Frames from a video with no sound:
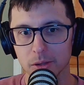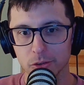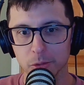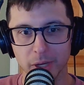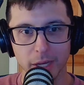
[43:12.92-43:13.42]

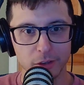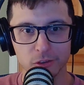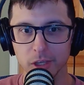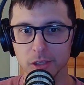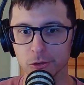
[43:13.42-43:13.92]
Tobias,
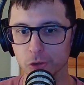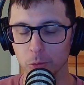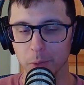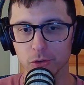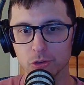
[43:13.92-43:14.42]
thank you so
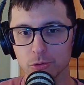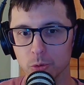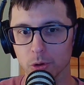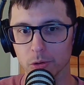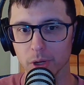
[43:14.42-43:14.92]
much
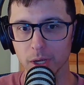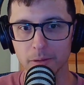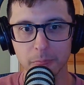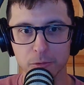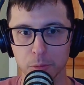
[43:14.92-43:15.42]

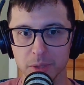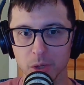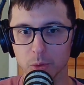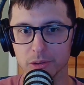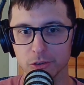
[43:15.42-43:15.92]
for
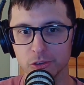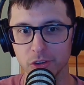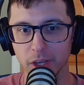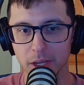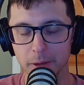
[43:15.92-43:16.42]
being with us
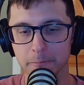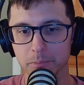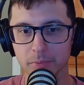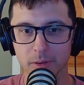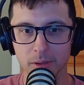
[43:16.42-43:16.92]
today.
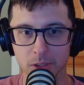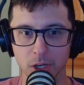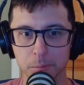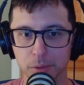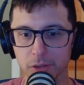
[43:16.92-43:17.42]

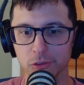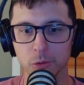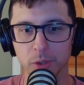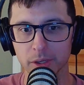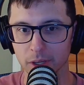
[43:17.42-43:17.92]
God bless
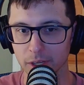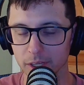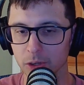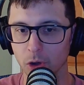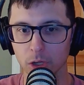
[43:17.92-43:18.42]
you
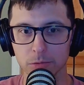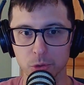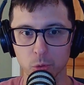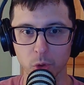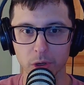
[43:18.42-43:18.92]
in all of
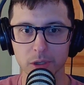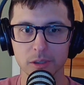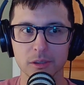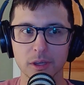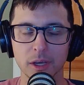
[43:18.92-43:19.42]
your work.
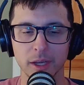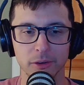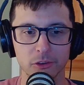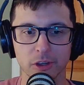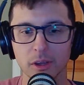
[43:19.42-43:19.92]

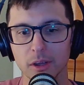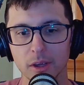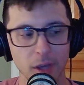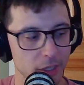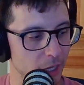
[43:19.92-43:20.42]
And
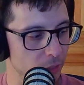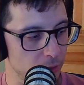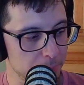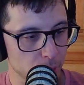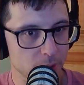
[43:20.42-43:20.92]
again,
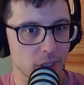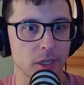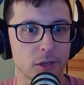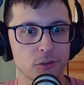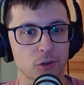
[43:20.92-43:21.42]
the book
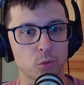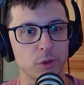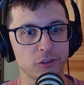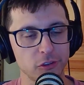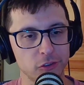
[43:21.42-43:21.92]
is
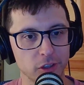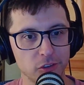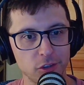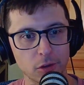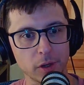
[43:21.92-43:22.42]
Resisting
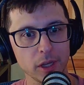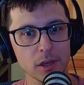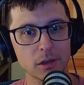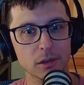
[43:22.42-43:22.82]
Tyranny,